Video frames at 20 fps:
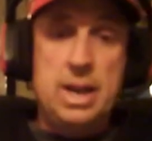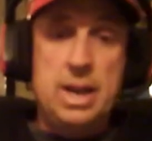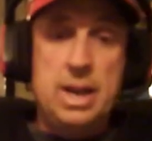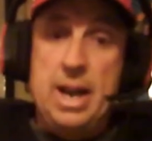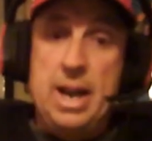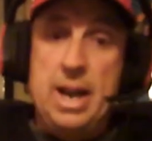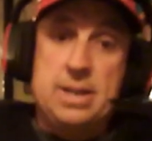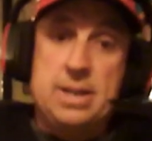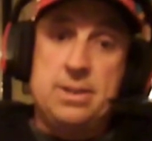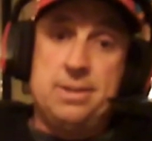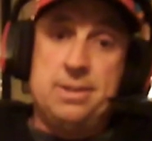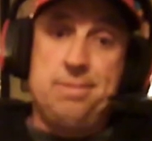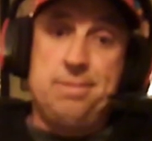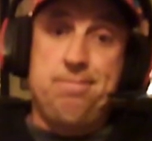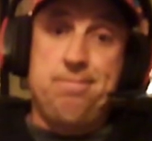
And it's,